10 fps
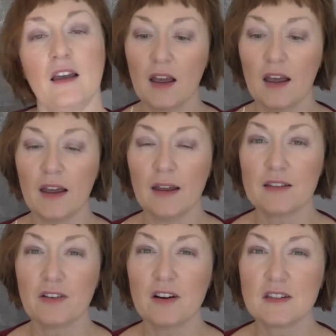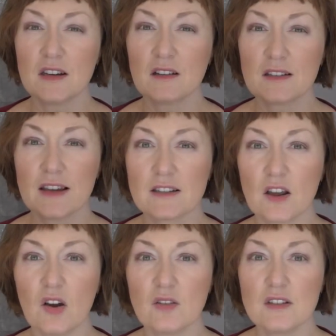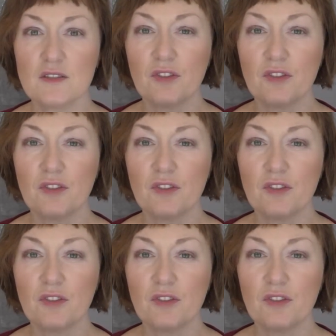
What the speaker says: As far as needle size goes,